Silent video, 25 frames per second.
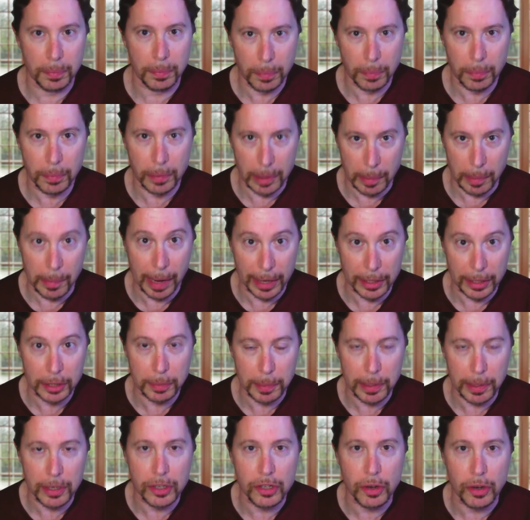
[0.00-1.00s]
the
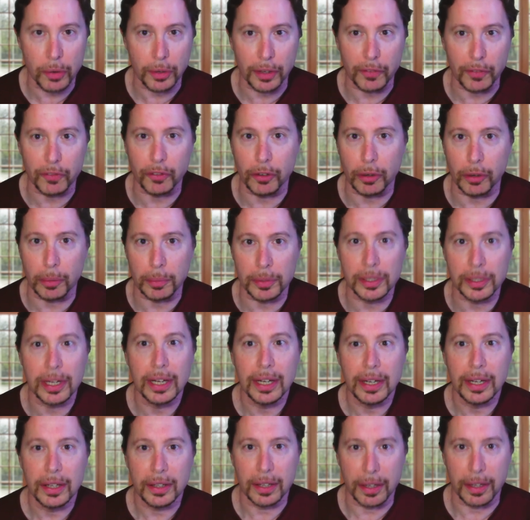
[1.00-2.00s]
management consulting firms.
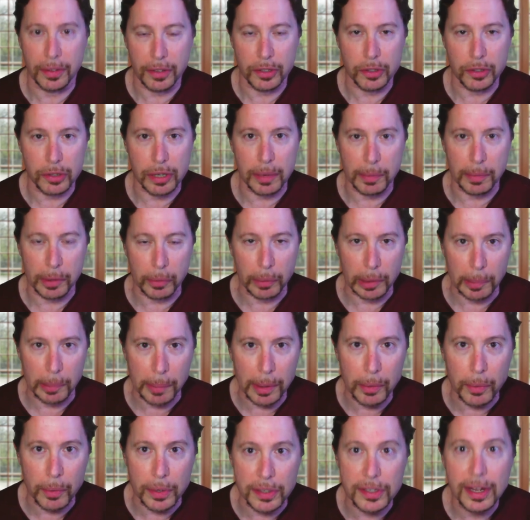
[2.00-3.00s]
Uh, these are some of the really big
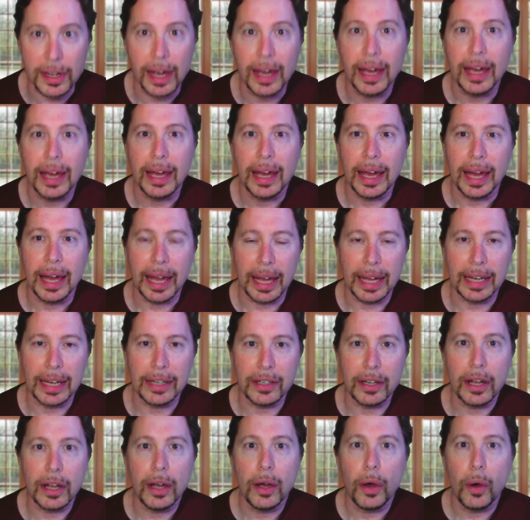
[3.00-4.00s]
ones.
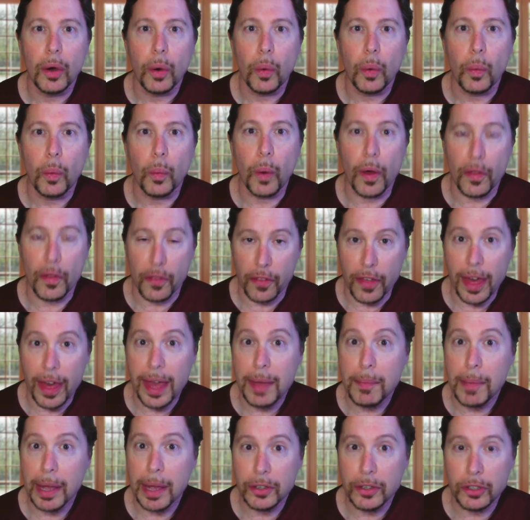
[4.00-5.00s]
And what they
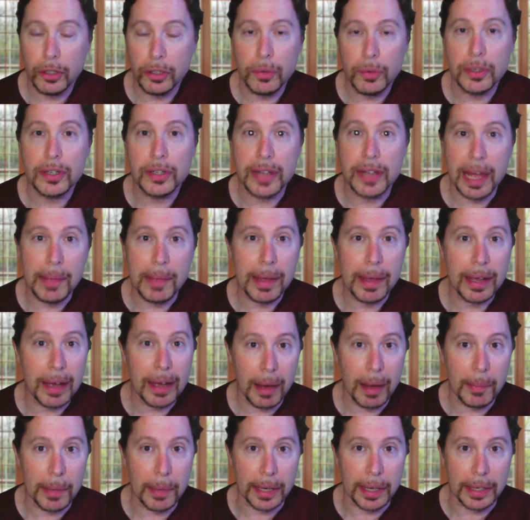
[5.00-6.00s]
may do is they may
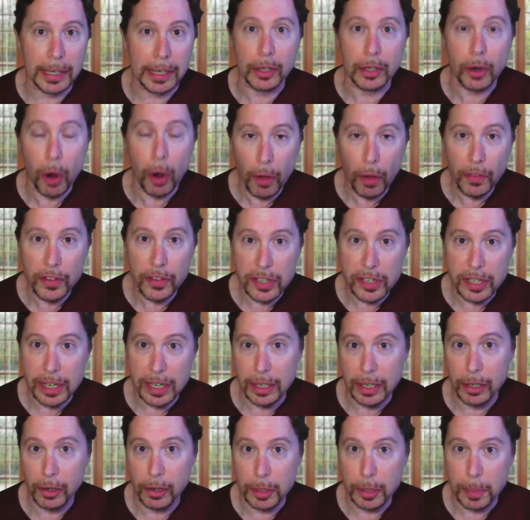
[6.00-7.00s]
come in and, on the
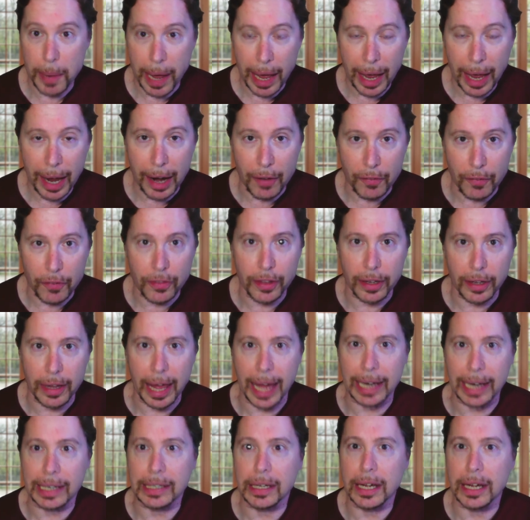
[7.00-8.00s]
CEO's behalf, they'll
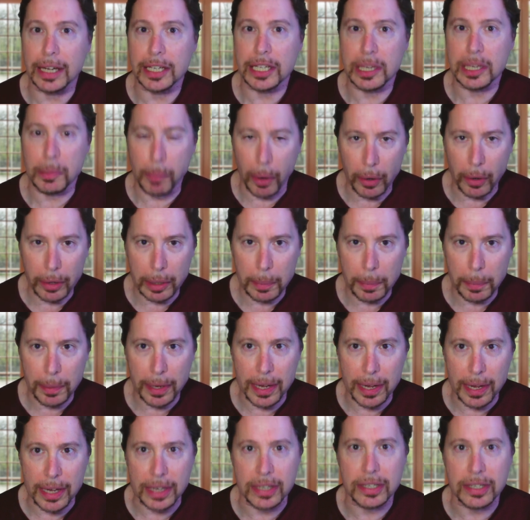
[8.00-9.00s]
analyze the
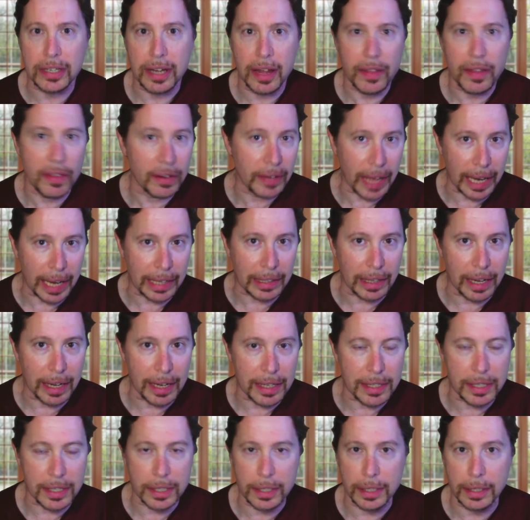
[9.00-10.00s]
marketplace, they'll
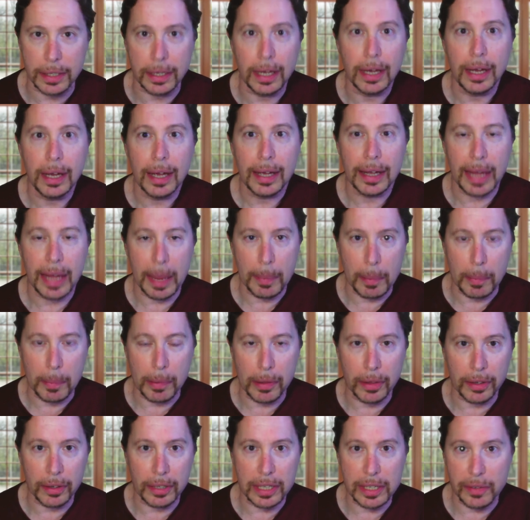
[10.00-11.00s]
analyze the
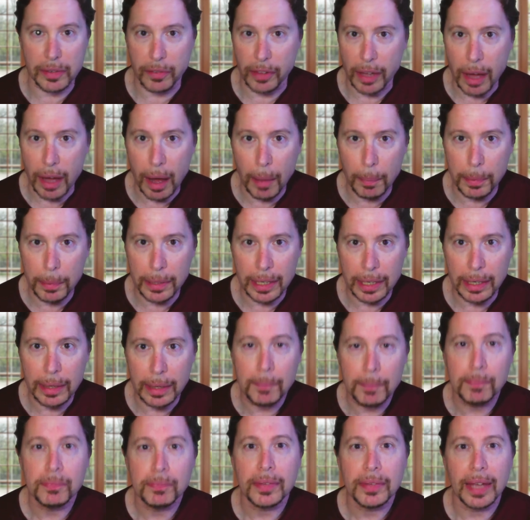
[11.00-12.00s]
capabilities of the company,
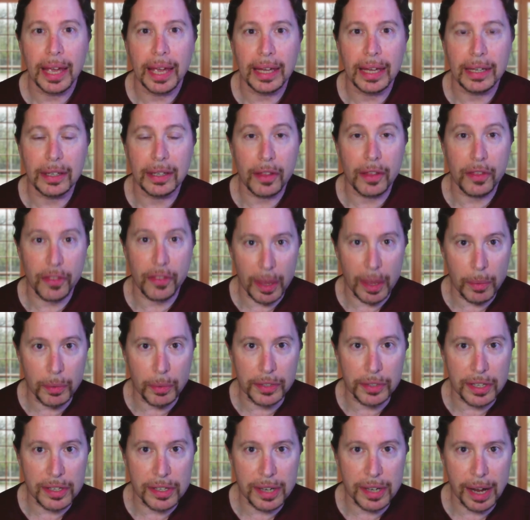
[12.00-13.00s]
and they will
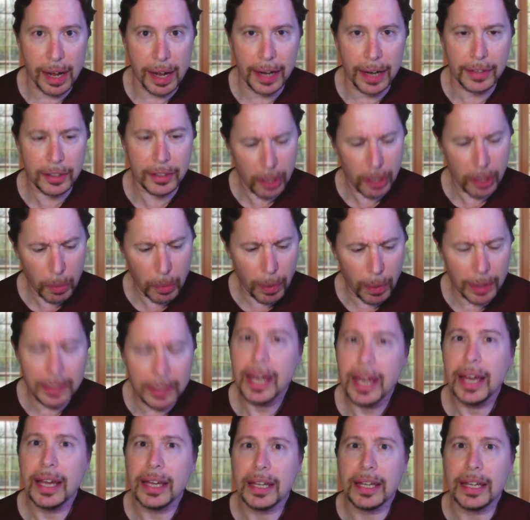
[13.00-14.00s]
decide, you know what,
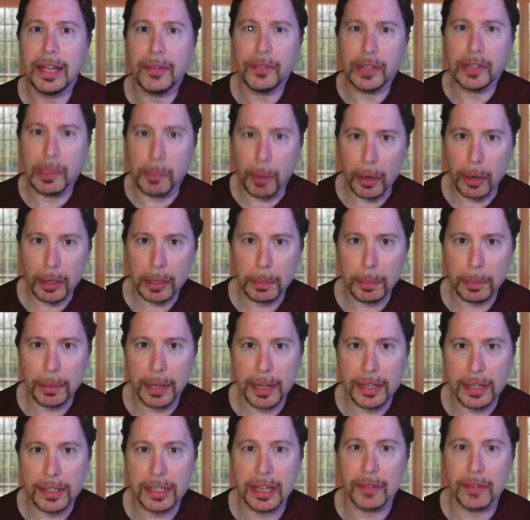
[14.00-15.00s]
given the
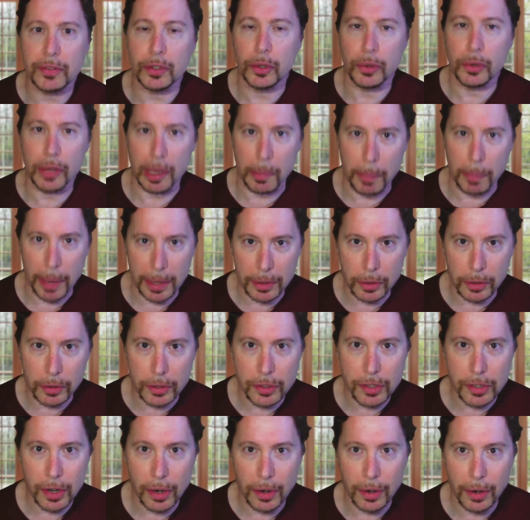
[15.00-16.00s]
marketplace, given who the
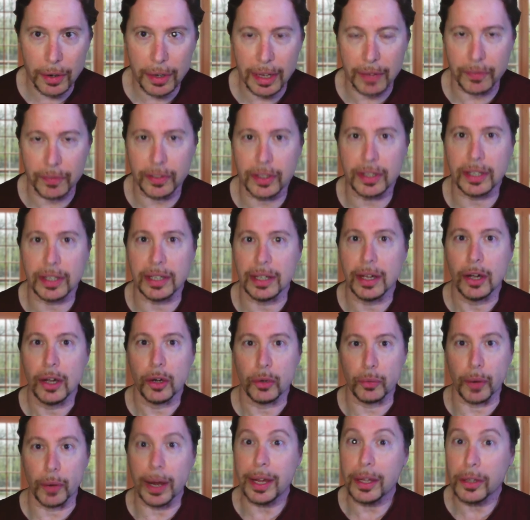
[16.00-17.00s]
competitors are, given the
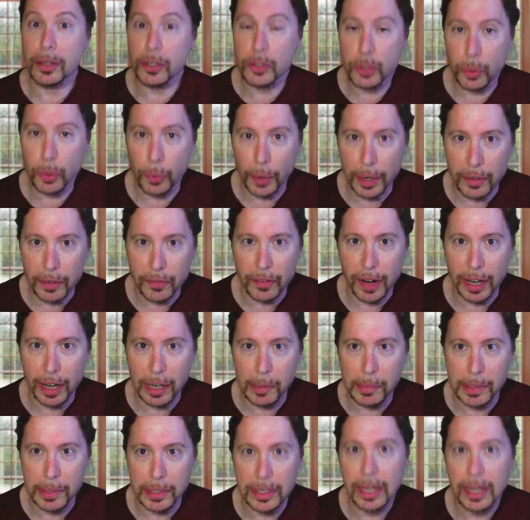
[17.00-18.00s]
regulatory
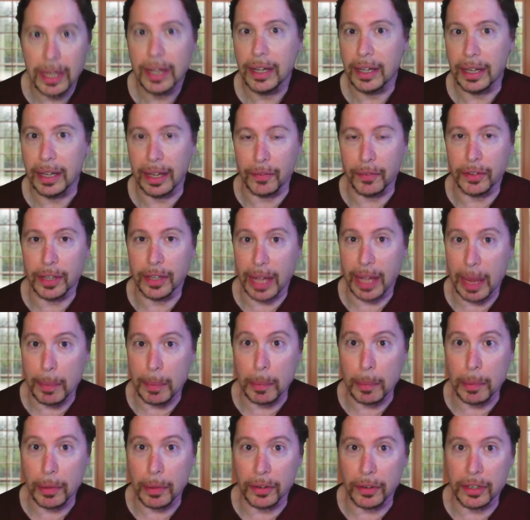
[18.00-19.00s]
environment, given the
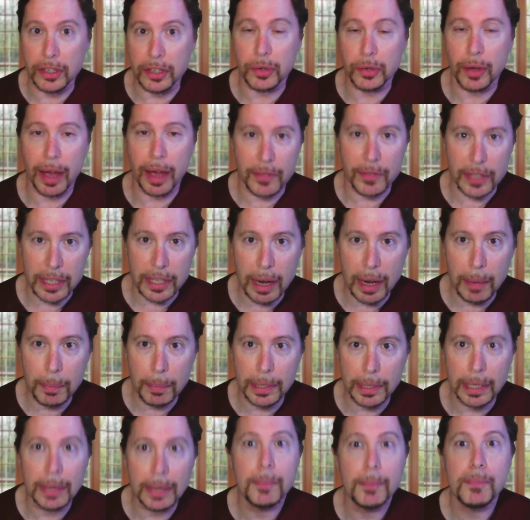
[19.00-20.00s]
capabilities you have as a
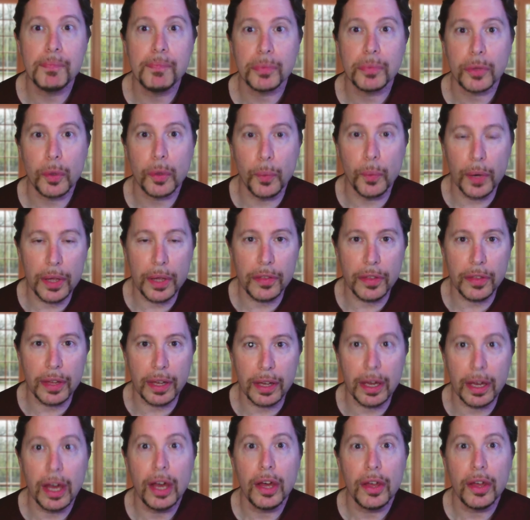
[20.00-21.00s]
company, we
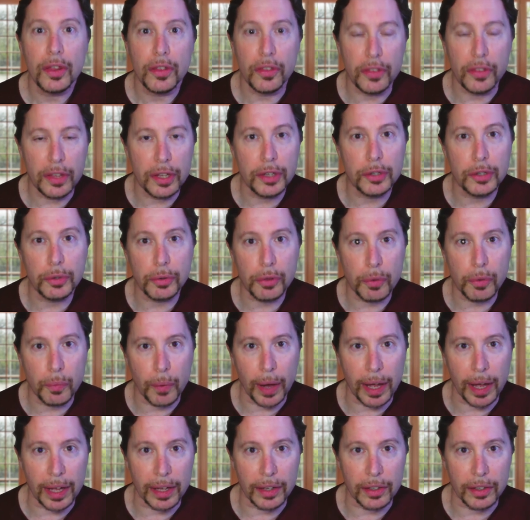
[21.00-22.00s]
think these are the
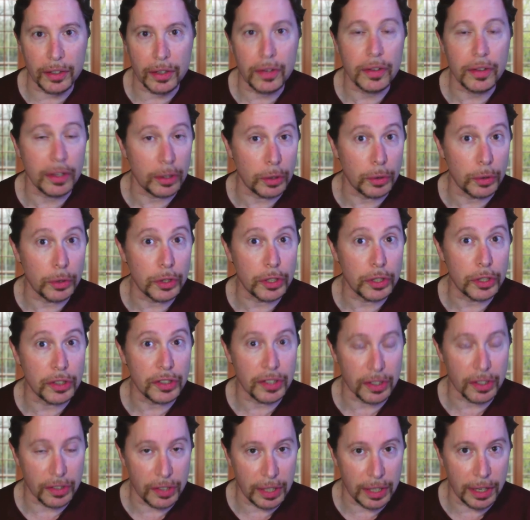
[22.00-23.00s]
ways that you should
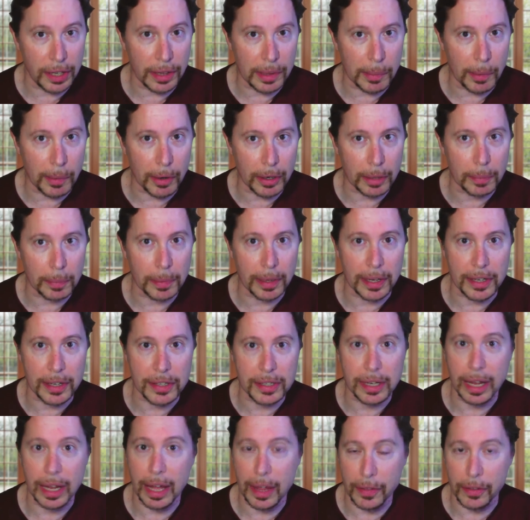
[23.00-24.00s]
succeed in the marketplace
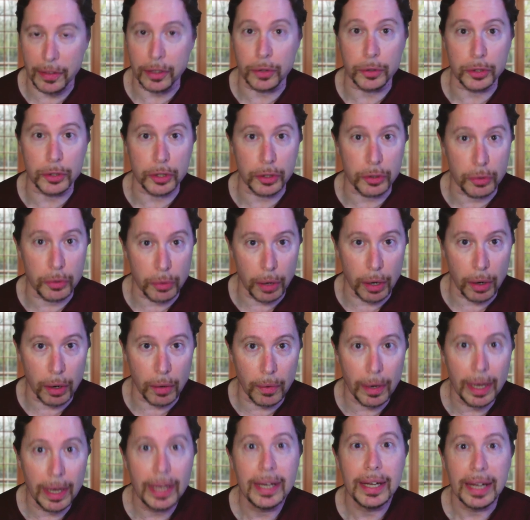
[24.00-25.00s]
and that you should grow
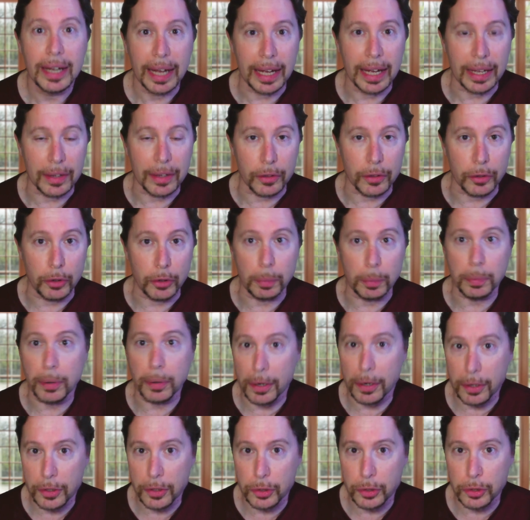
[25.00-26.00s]
and the new
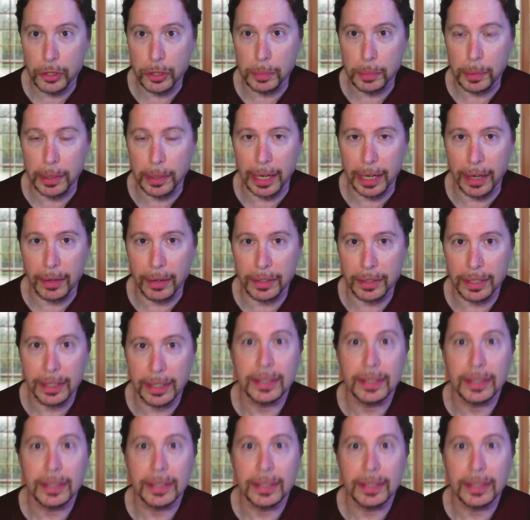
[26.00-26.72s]
products you should put out,